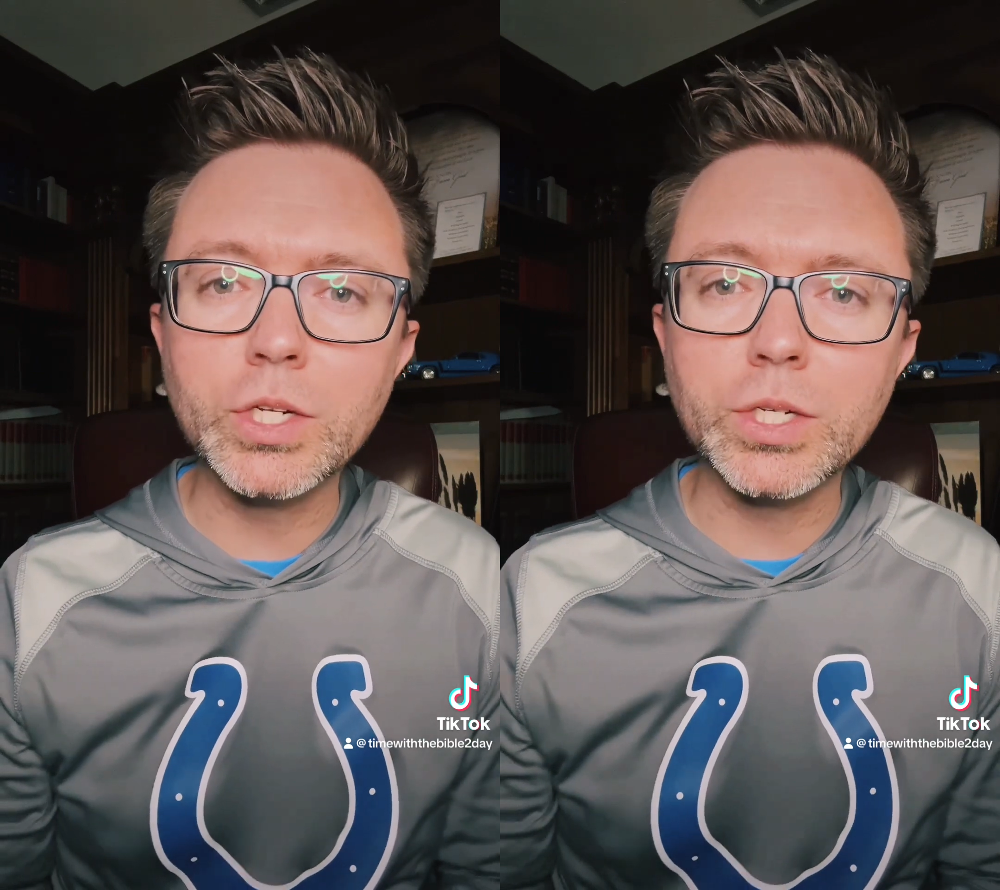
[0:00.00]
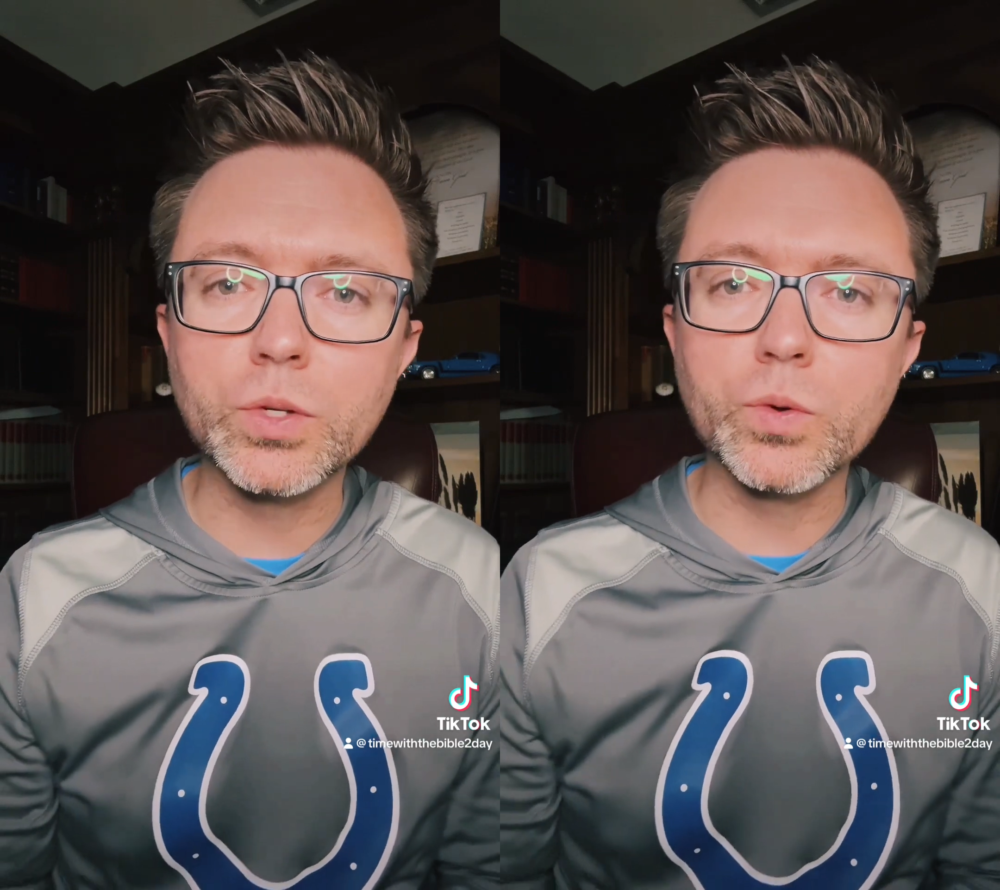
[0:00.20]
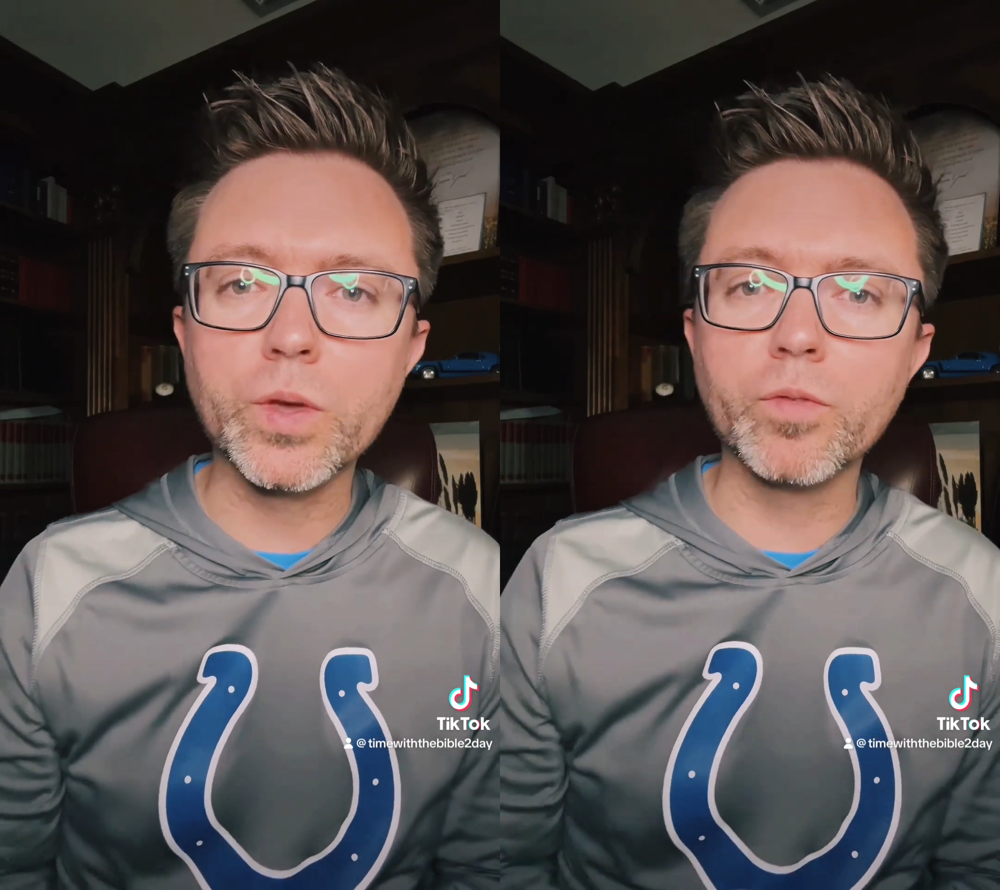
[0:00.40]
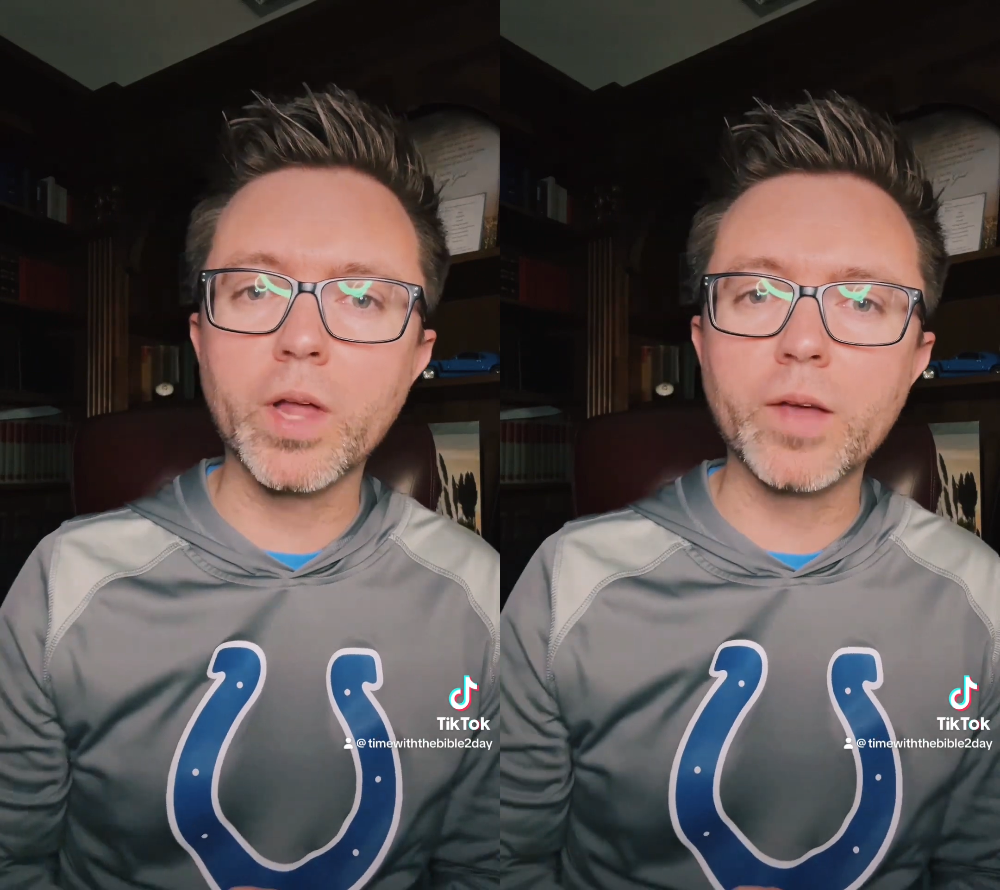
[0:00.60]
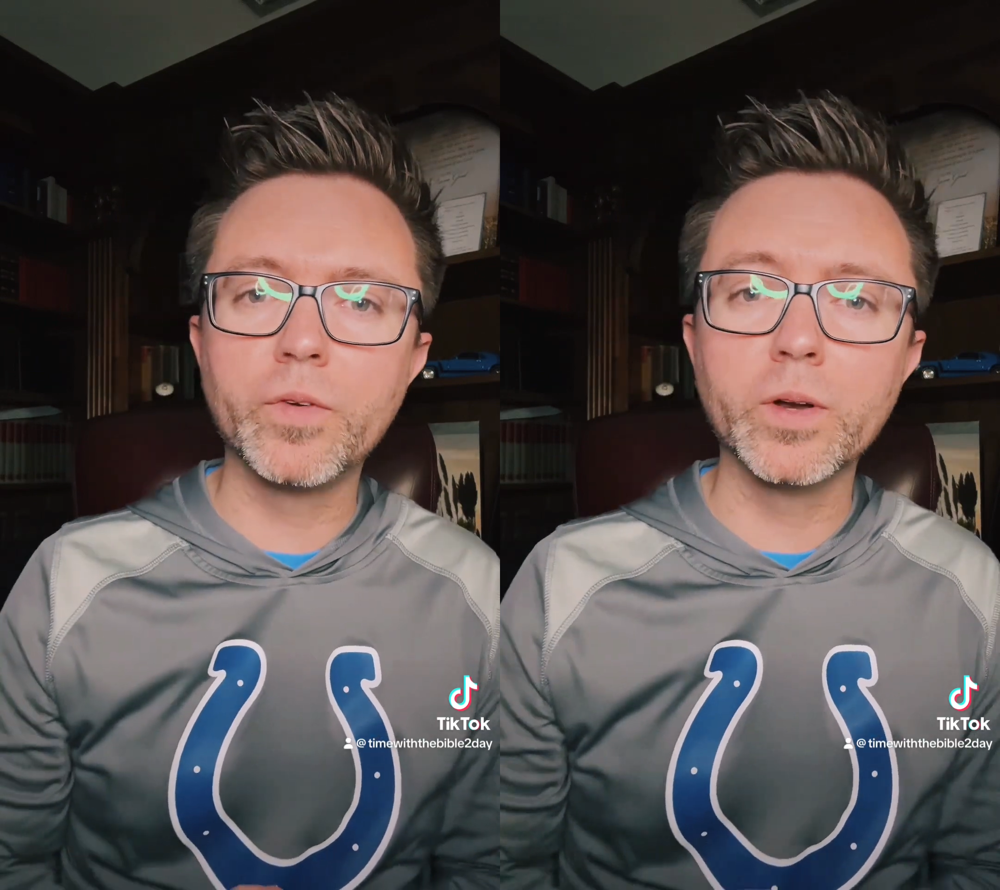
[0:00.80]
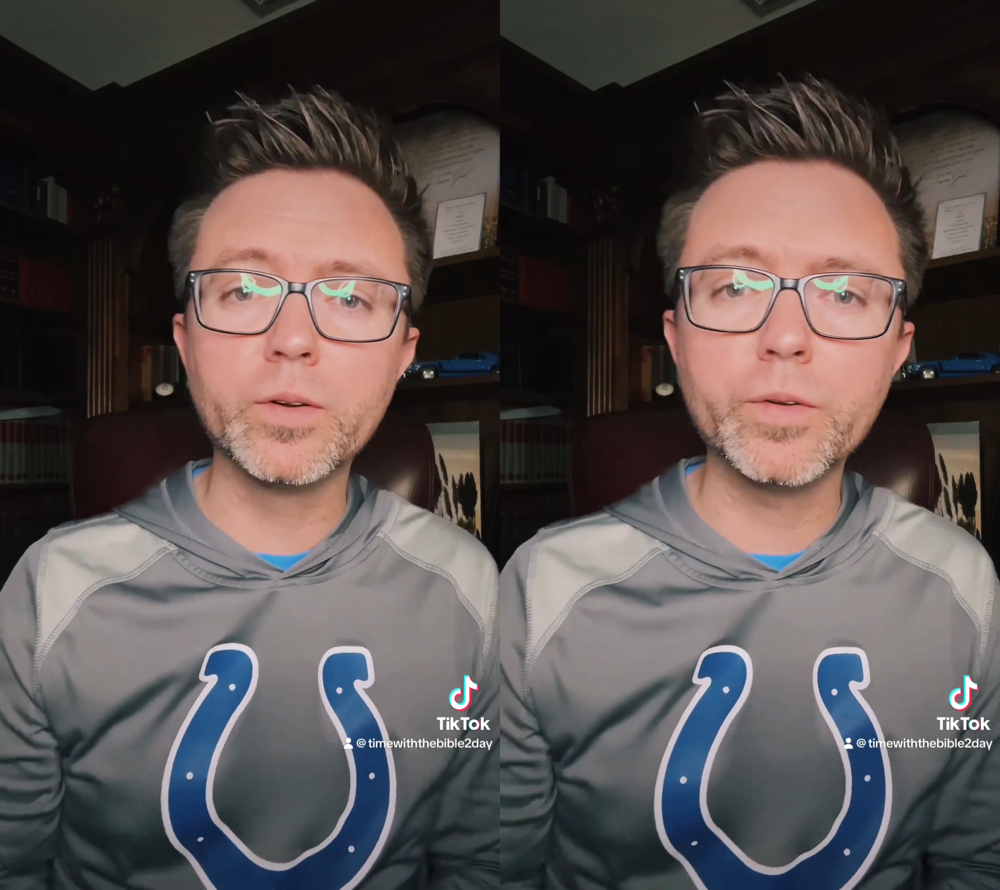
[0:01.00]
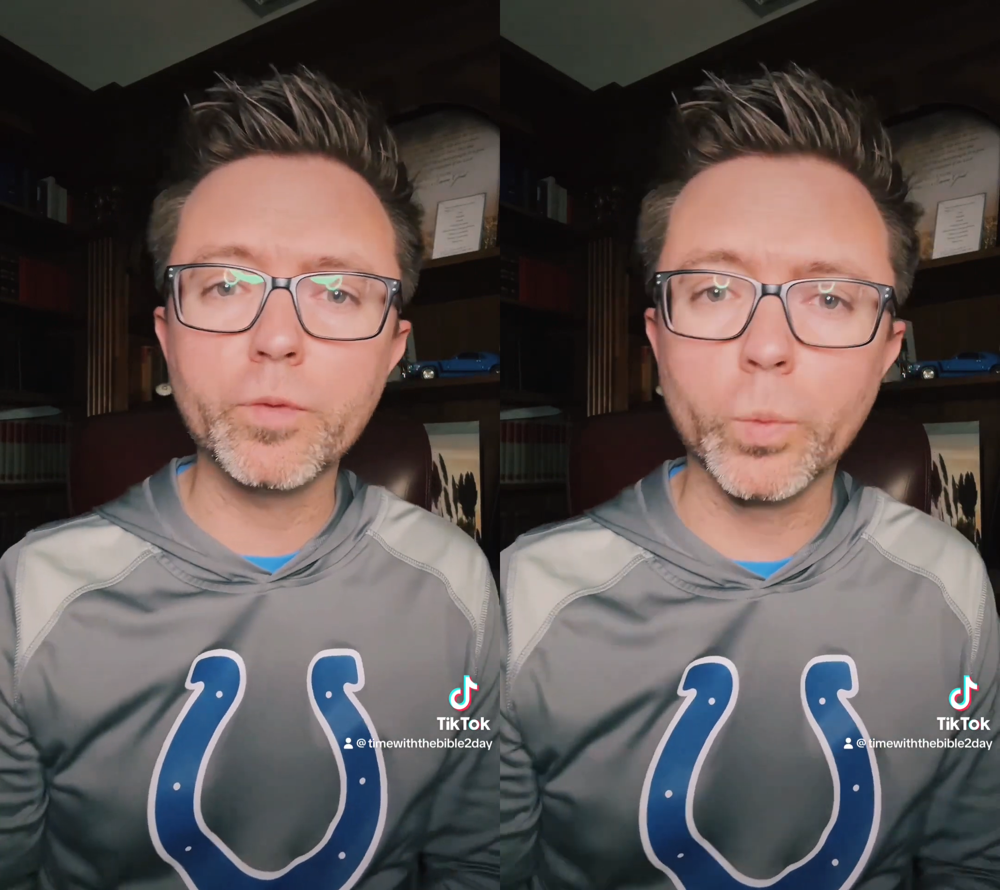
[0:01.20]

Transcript: Jesus will give life in a different